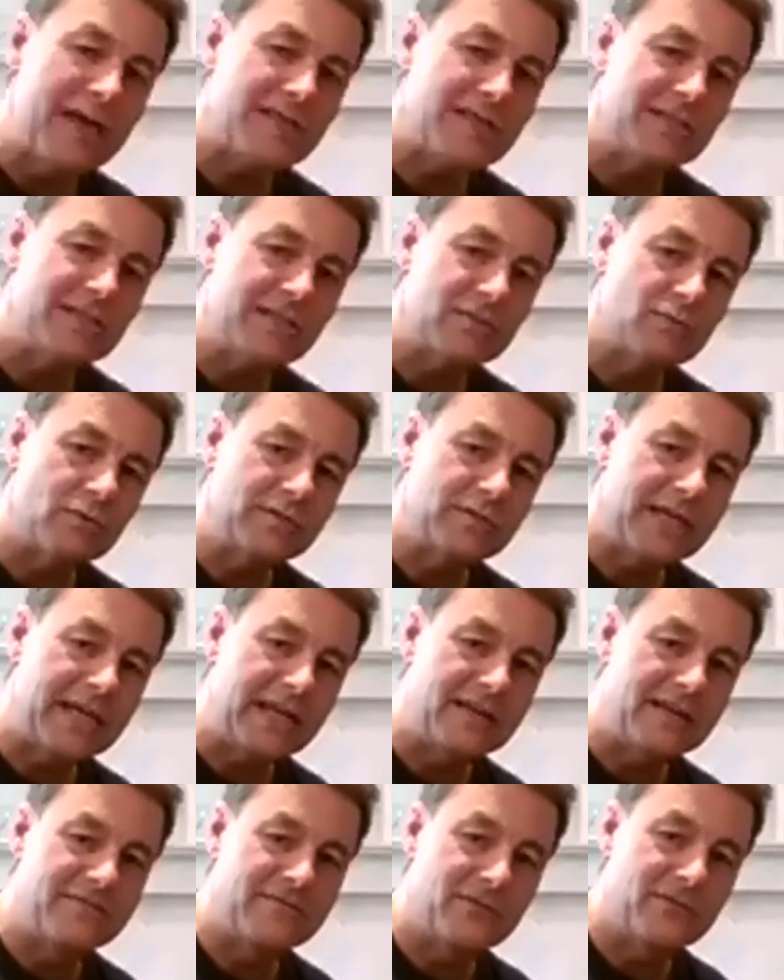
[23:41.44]
it's
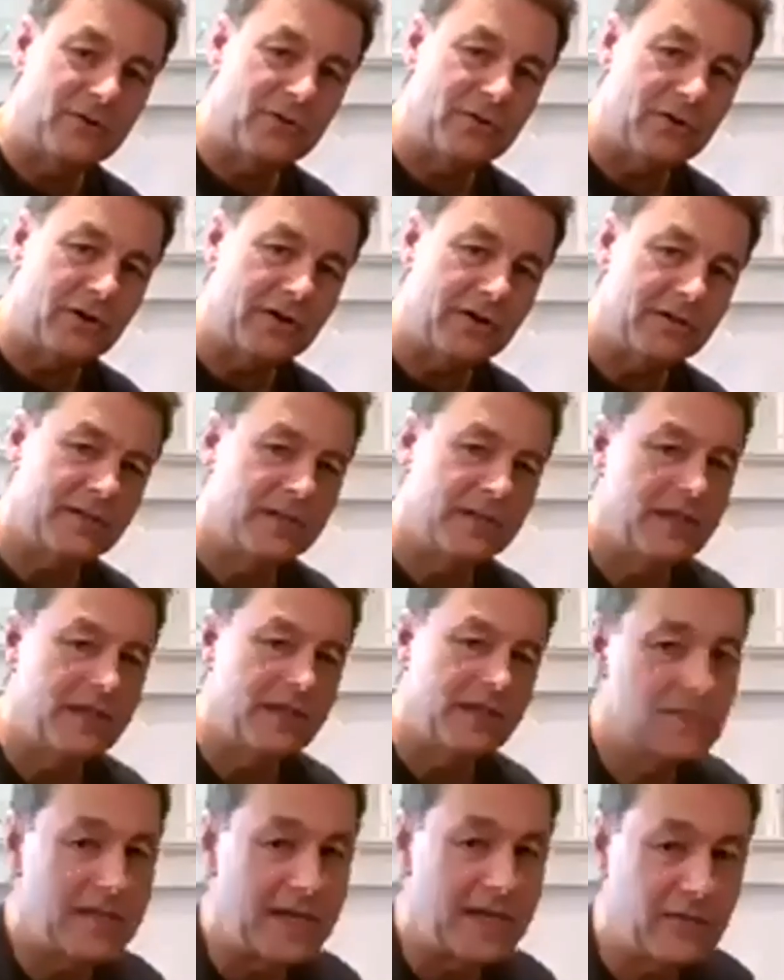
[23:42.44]
rotated further
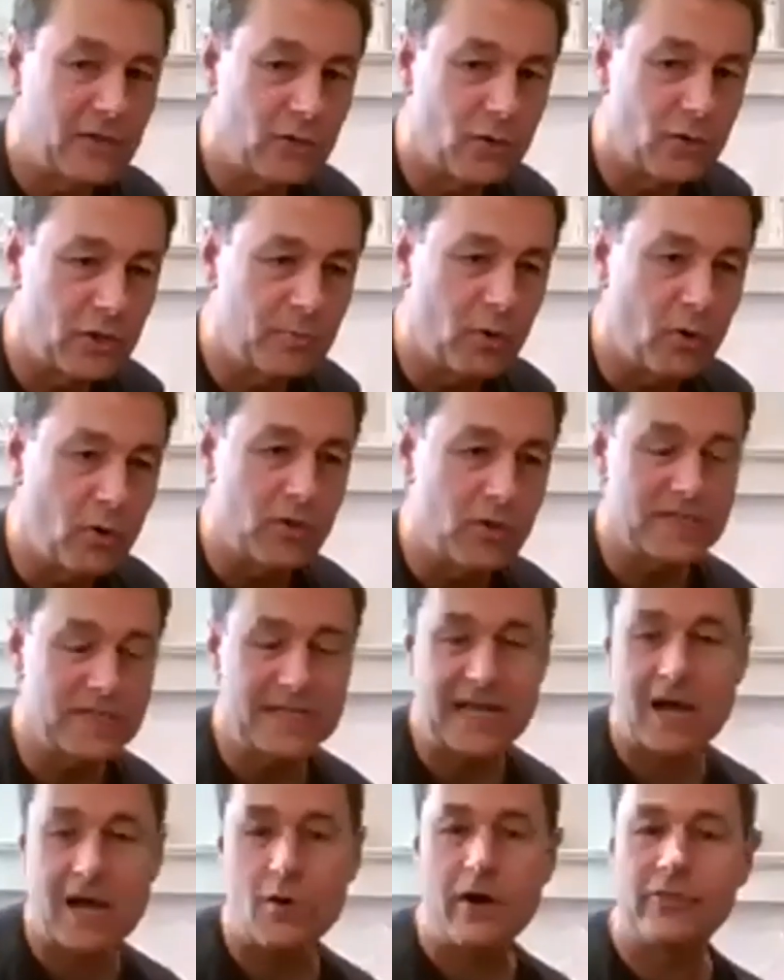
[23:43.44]
so that the North Pole is
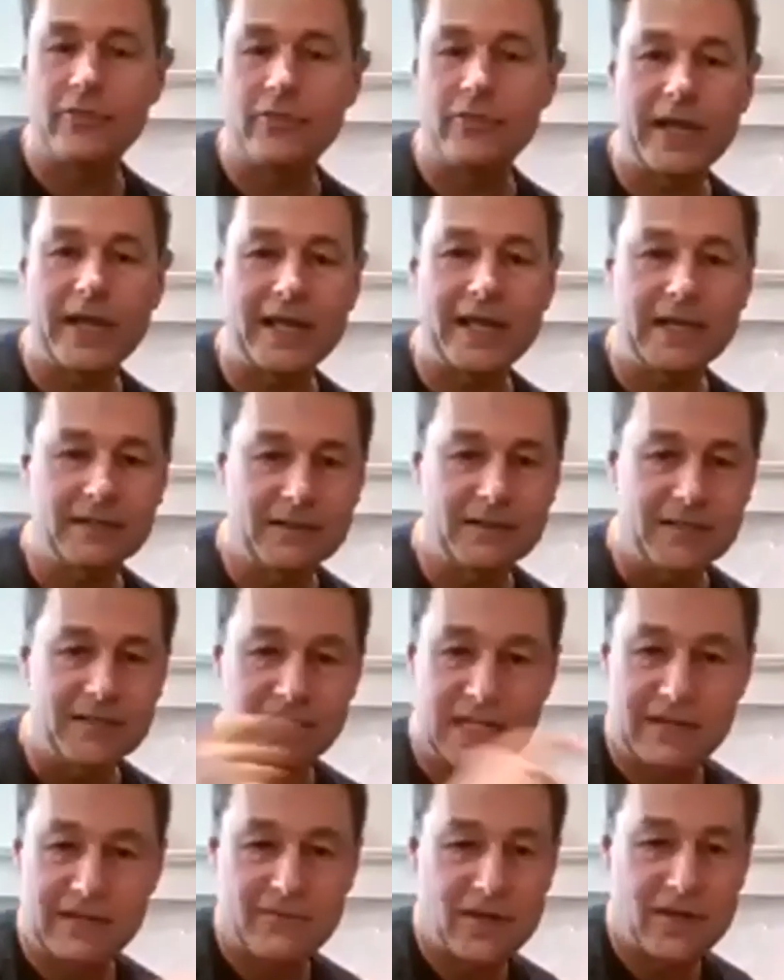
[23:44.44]
now on the right
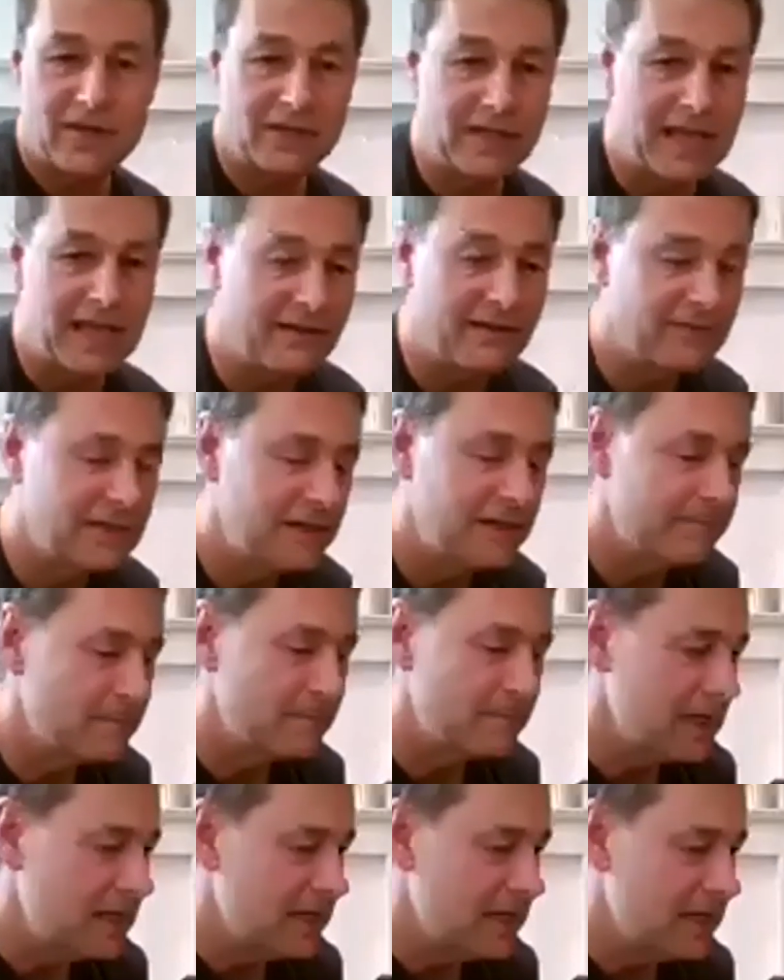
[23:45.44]
instead of on the left.
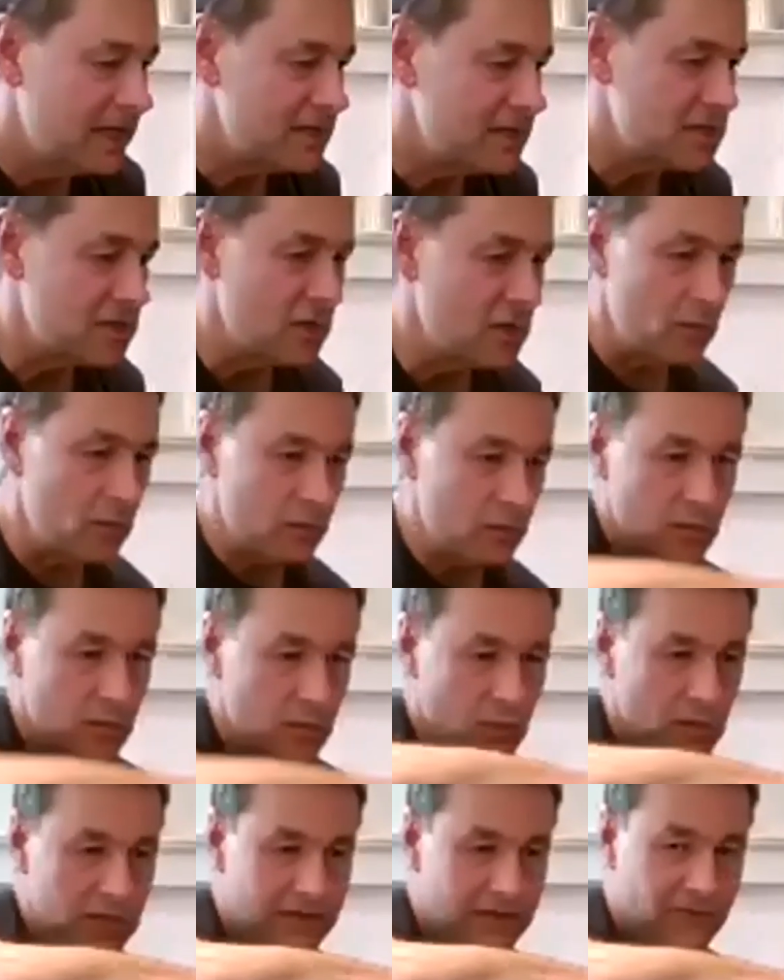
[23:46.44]
And so
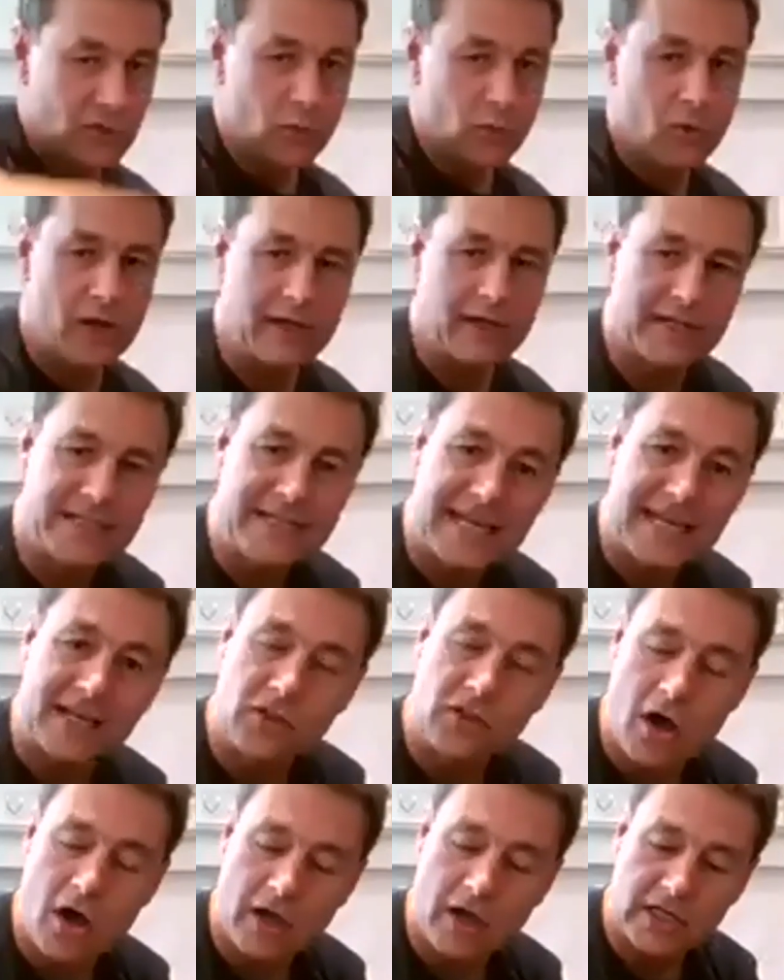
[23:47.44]
if you wanted to take a
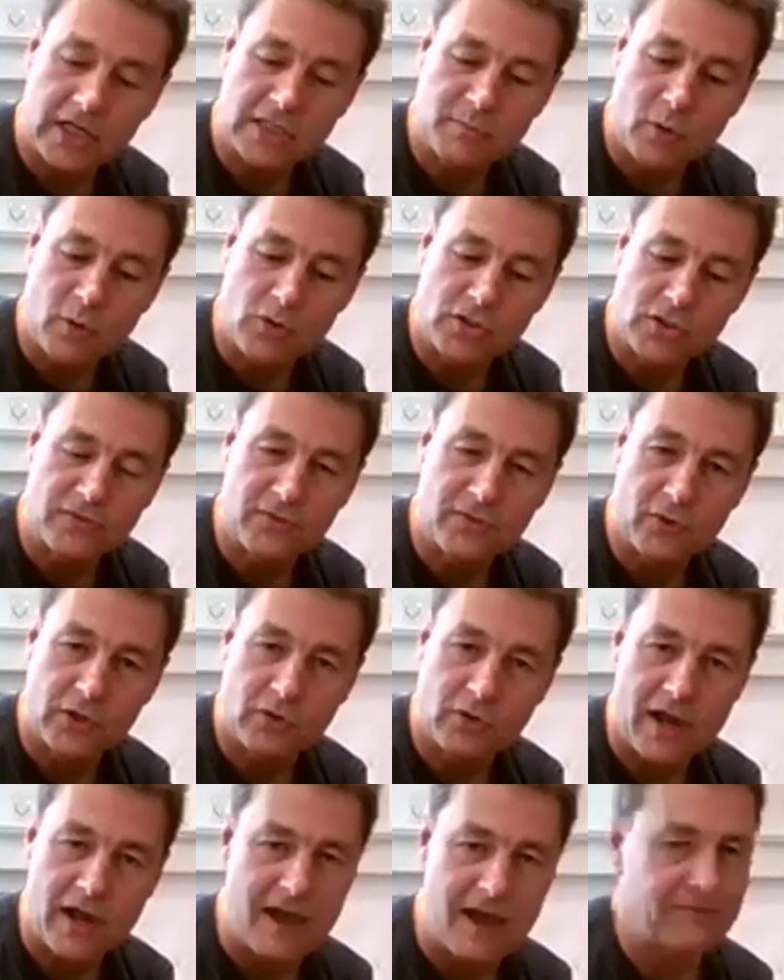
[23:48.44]
long exposure
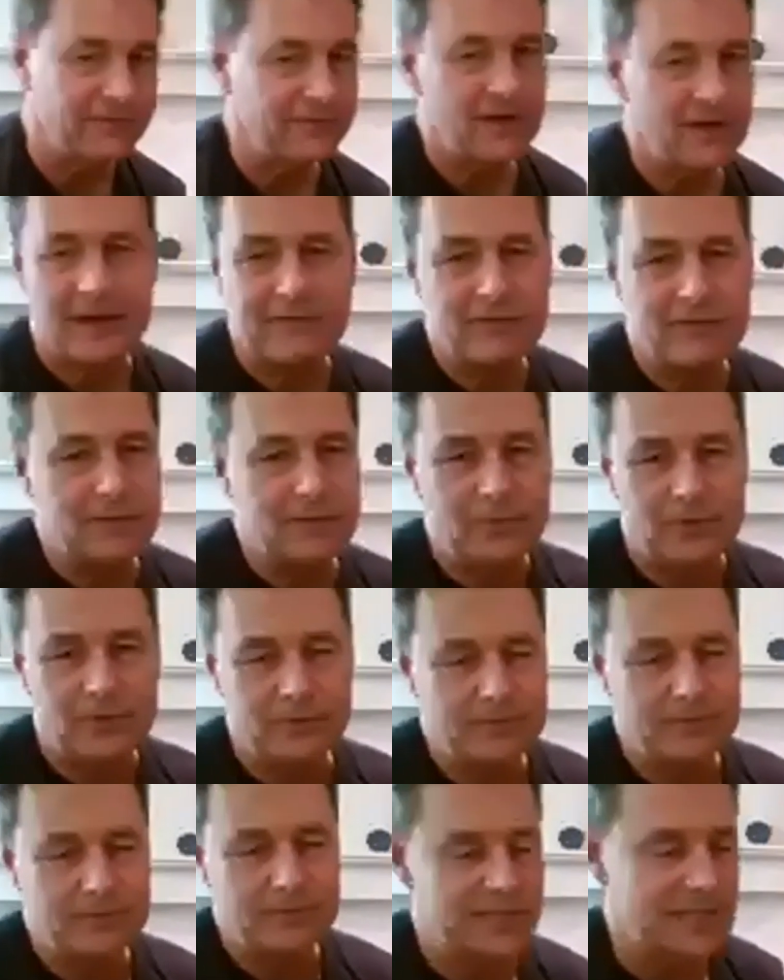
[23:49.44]
photograph, not of the moon
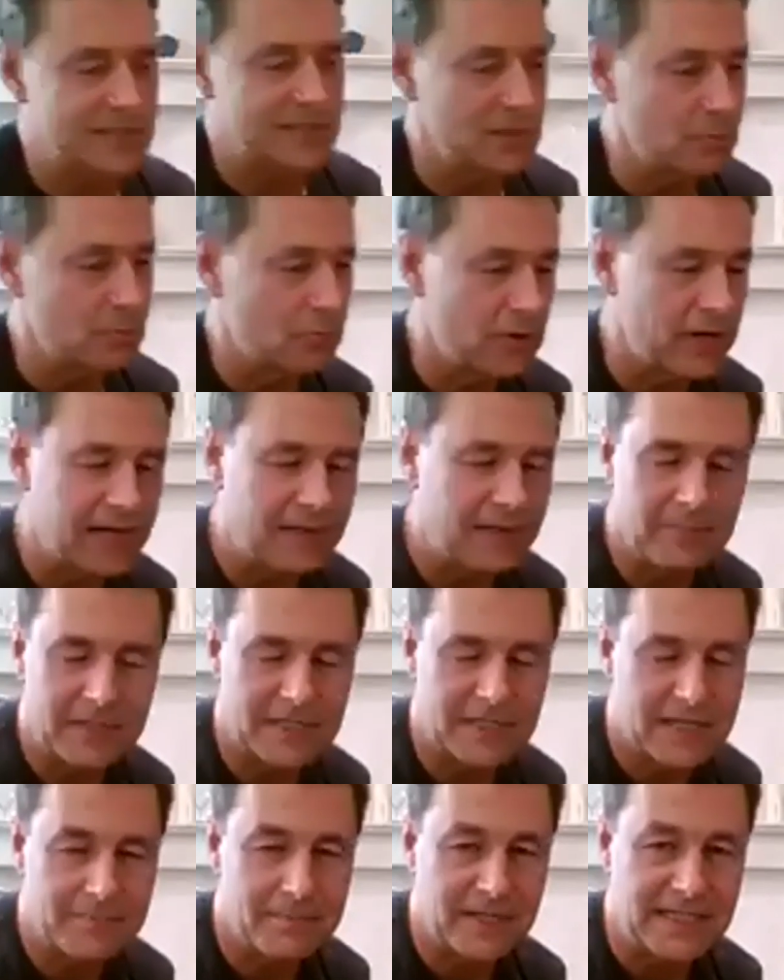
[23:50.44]
because it's so bright, but
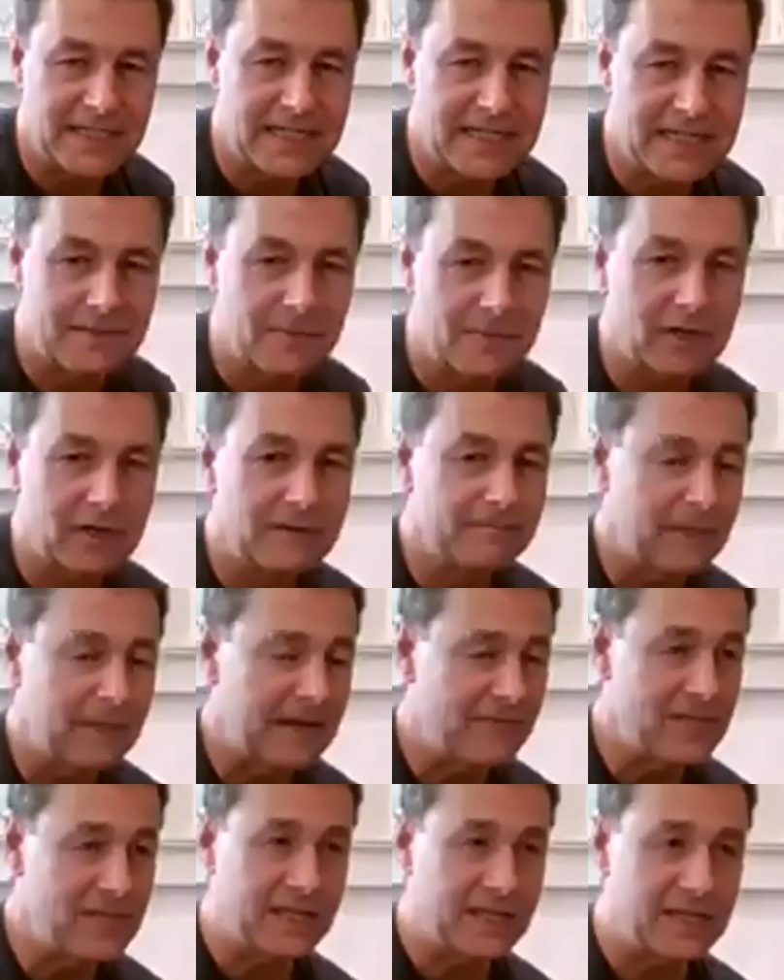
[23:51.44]
something dimmer,
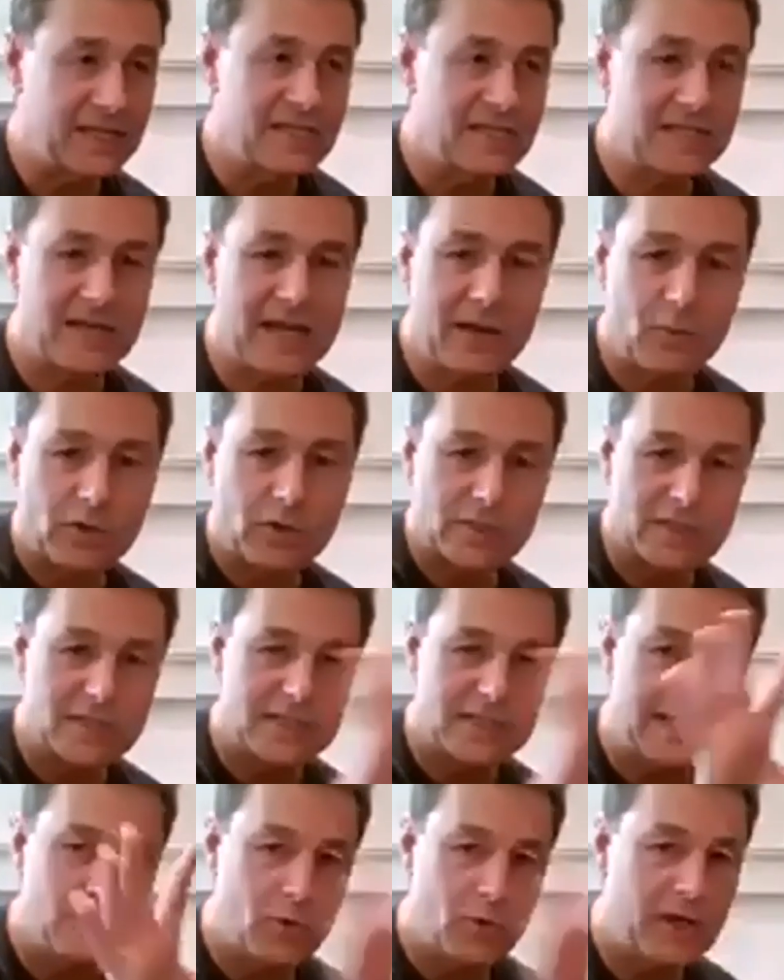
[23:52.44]
everything in the sky works the
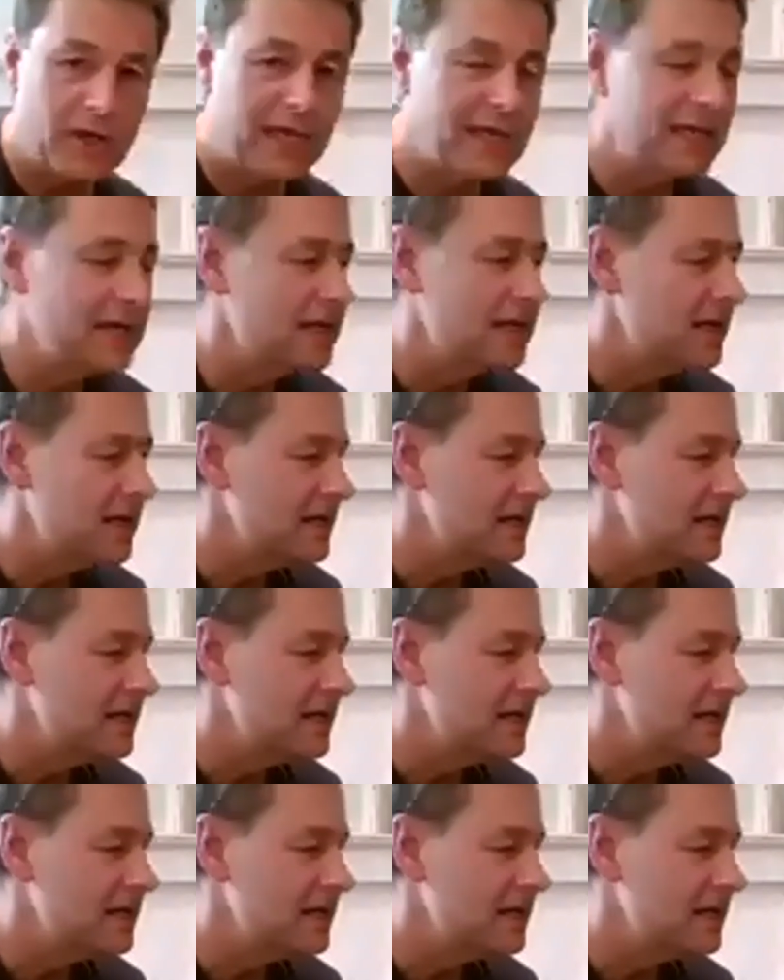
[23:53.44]
same way.